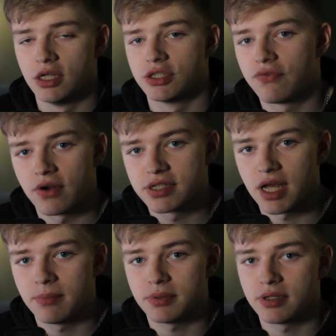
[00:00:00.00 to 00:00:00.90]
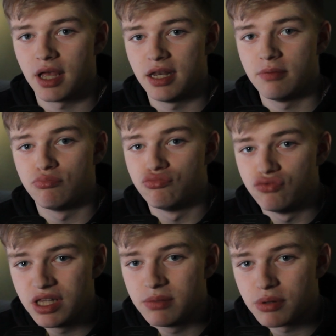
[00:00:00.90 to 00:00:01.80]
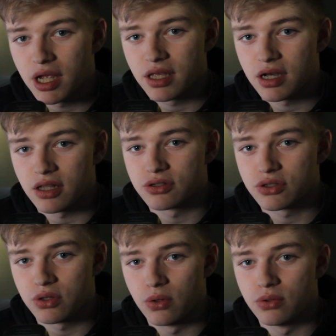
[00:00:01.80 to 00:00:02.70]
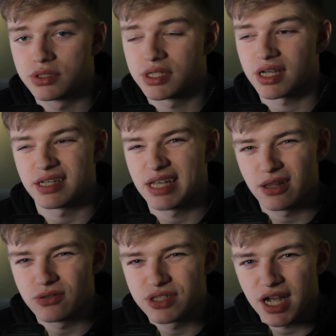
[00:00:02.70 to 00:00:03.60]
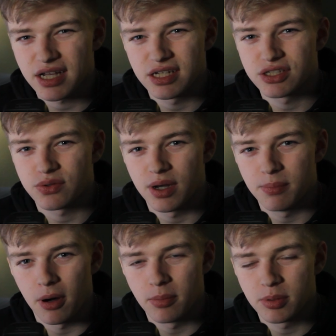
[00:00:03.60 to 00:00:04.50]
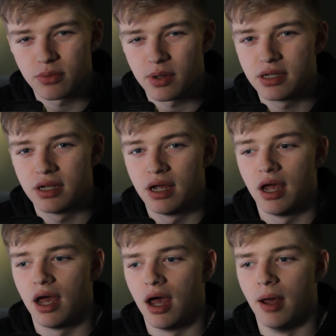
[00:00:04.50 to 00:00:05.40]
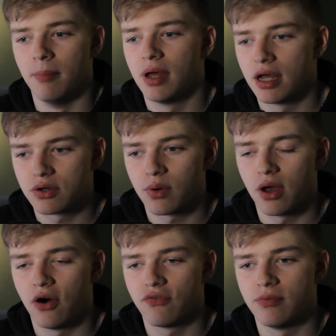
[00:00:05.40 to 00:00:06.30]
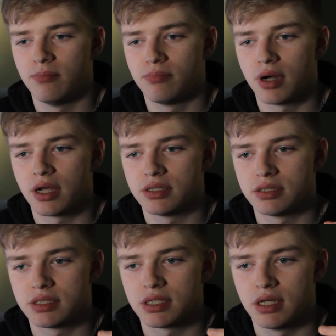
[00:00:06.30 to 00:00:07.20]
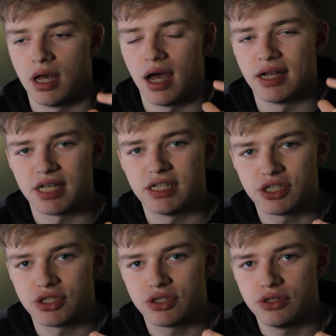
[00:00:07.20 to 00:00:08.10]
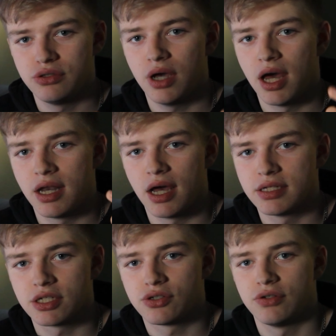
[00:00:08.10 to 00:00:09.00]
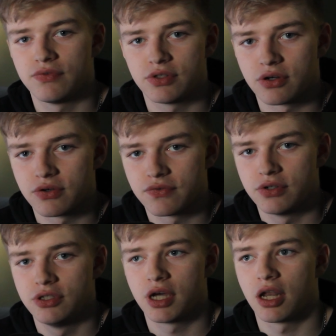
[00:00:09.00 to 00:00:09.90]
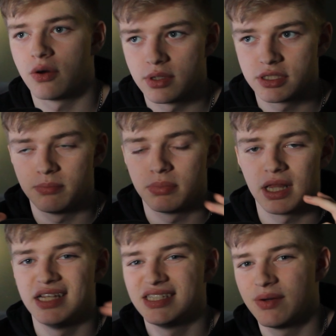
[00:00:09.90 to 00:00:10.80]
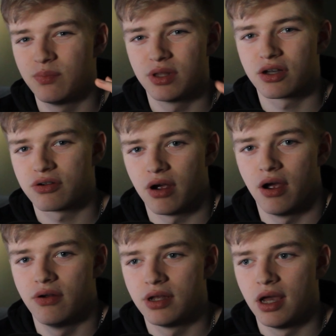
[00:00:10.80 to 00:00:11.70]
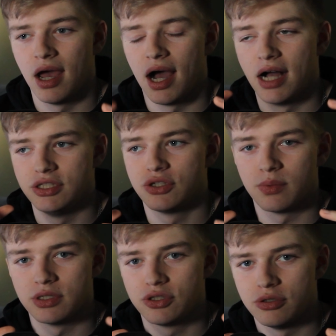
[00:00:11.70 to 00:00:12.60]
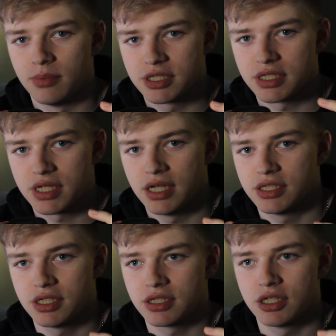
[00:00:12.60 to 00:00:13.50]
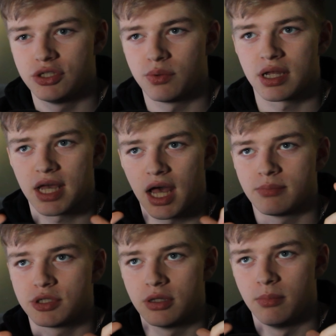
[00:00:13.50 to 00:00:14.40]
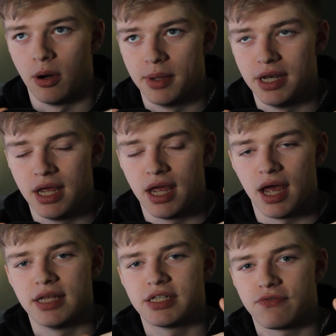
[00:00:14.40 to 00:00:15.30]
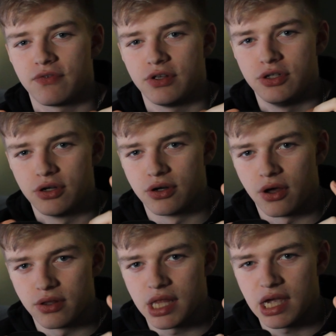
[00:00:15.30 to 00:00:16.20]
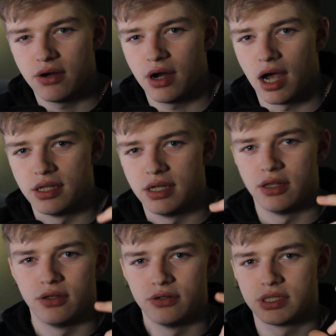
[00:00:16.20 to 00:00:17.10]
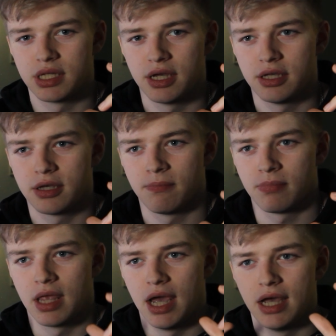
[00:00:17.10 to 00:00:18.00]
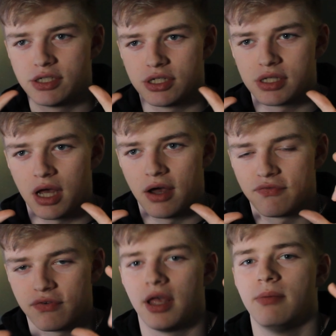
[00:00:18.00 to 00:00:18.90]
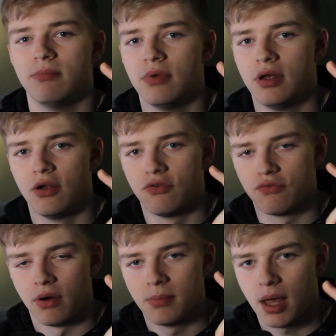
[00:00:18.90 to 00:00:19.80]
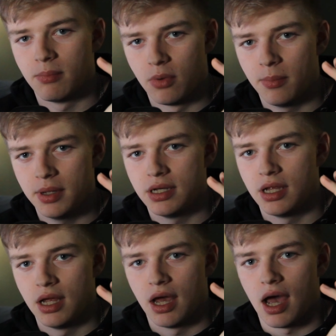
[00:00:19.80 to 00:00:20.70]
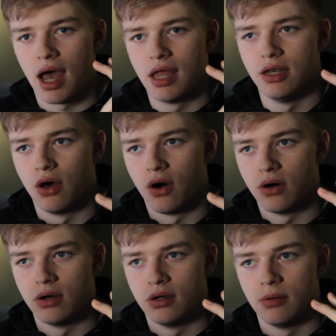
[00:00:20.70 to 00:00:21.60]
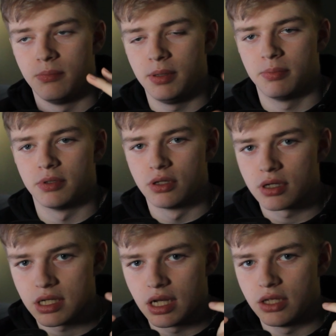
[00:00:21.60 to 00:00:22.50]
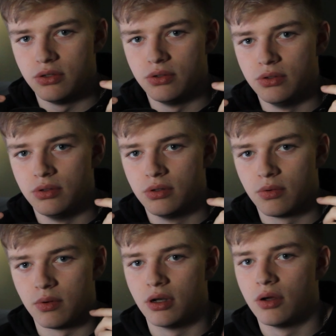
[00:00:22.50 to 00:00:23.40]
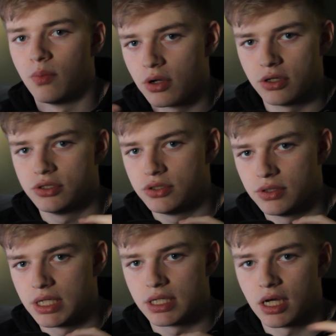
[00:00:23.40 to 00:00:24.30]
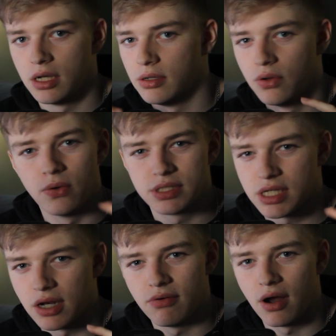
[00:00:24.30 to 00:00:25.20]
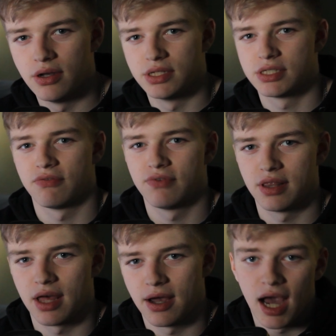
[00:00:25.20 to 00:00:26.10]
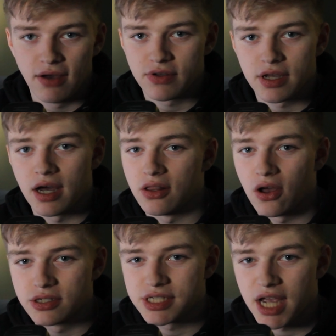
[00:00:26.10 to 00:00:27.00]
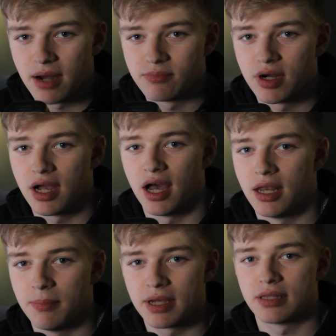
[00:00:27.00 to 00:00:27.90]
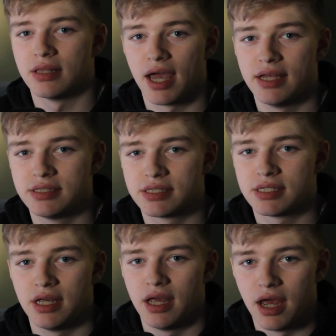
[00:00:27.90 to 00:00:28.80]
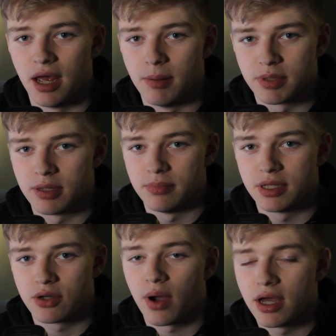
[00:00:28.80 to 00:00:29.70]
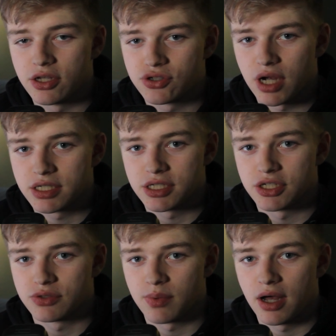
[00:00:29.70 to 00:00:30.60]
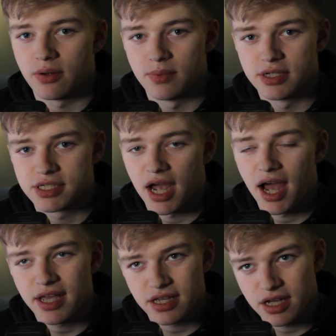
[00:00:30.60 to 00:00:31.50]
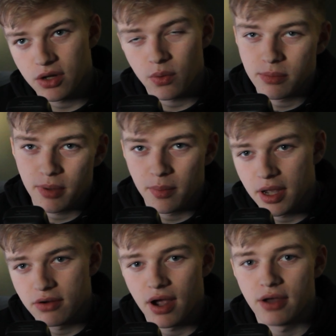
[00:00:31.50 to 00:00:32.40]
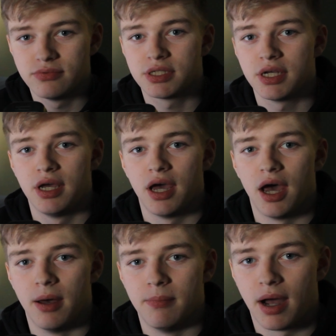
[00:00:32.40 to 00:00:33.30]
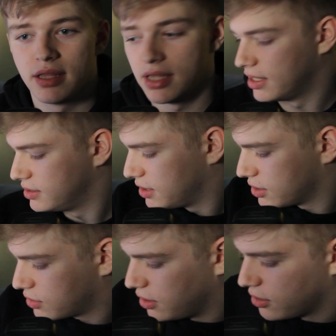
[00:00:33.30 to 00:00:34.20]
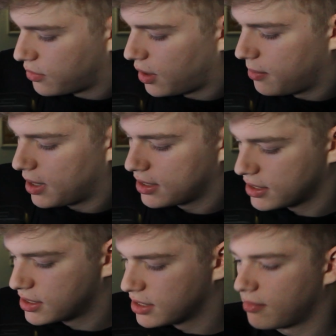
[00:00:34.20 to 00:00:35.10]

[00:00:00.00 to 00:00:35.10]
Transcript: So for example, any really bright coloured clothes, like a yellow jacket is quite a popular one. It quite often brings attention to you, and as a street photographer you kind of want to blend in with the crowd, and you don't want too much attention because you want to capture the moment as if you're not there, and there's like, it's just a frame from that moment and not people looking at you wondering what you're doing, kind of nosing around and stuff like that. Having a large camera and a big lens can be quite a distraction as well, which I kind of work my way around. My lenses are quite big. This is